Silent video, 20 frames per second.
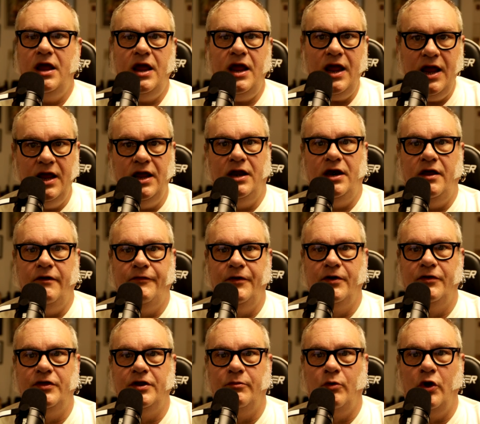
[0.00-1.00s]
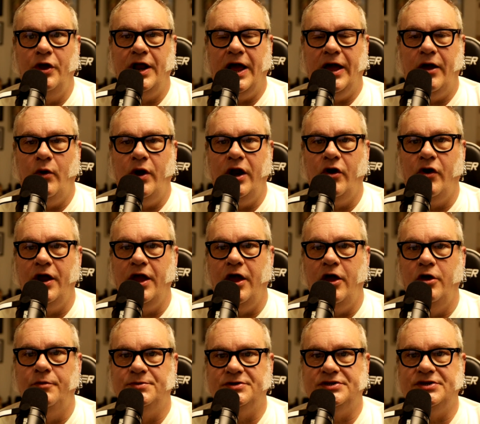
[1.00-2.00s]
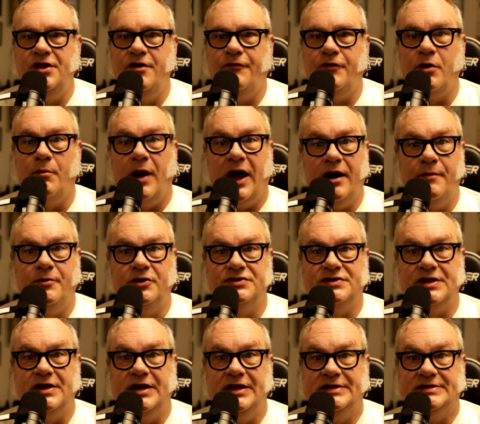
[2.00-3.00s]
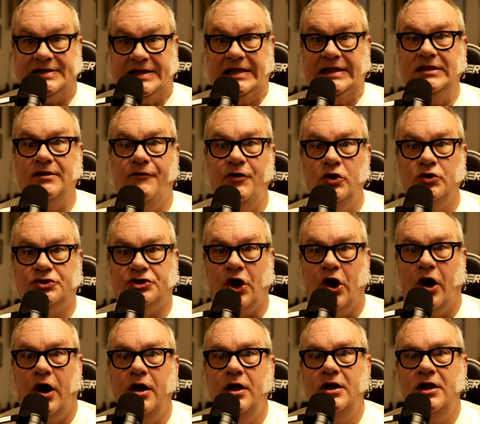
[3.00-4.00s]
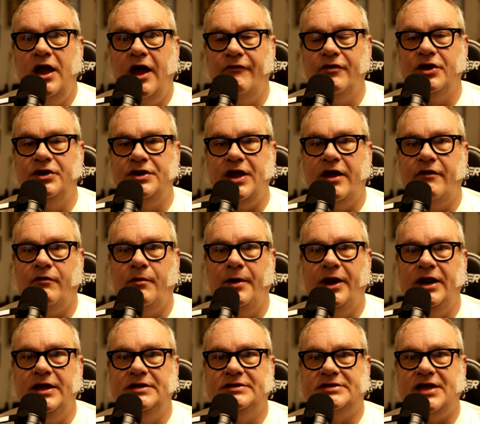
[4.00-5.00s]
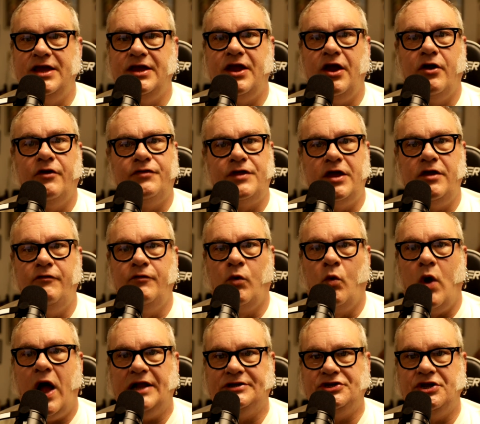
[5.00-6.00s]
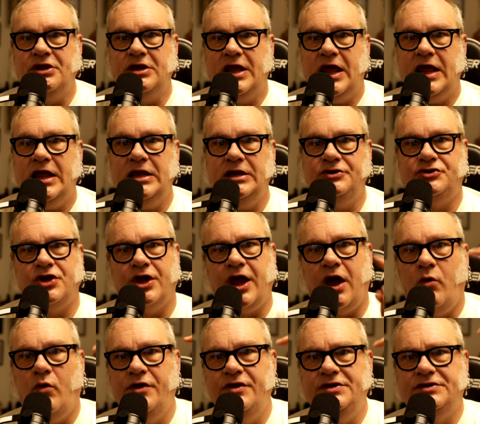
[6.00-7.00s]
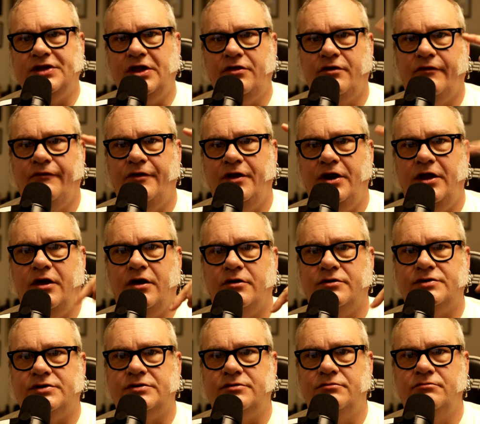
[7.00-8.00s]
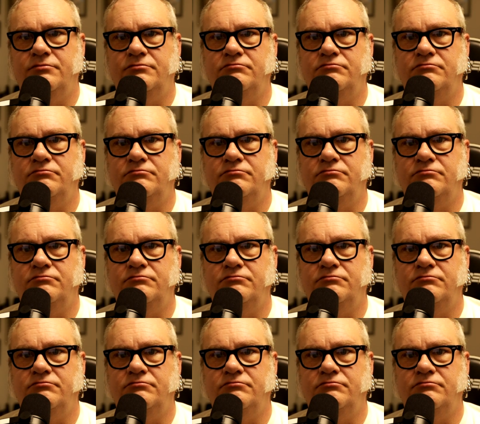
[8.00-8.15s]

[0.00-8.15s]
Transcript: And if you're in the Des Moines, Iowa area, I hope to see you for your body piercing needs in the future. Have a good day, everybody. Take care. Thank you for watching. And check out one of these other videos.